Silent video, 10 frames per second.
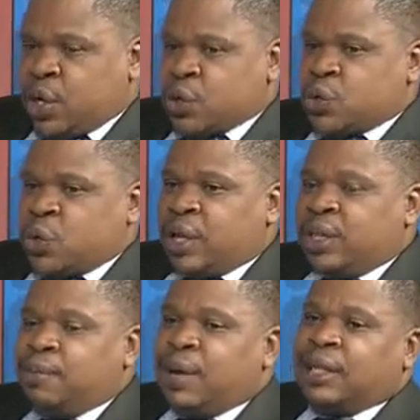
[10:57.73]
So when
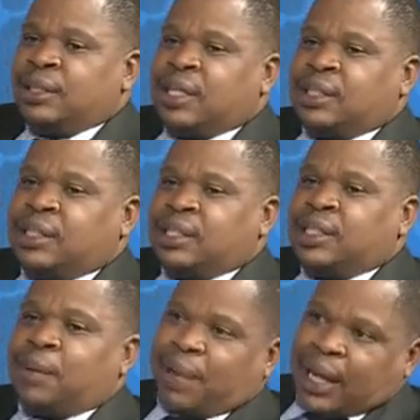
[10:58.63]
the demand exceeds
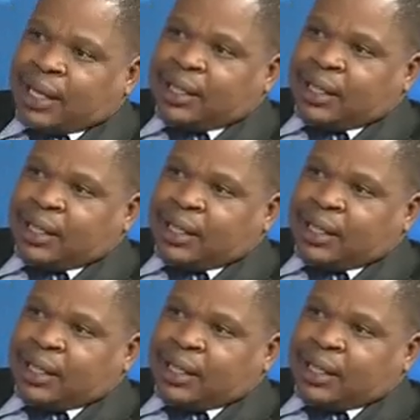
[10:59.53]
supply,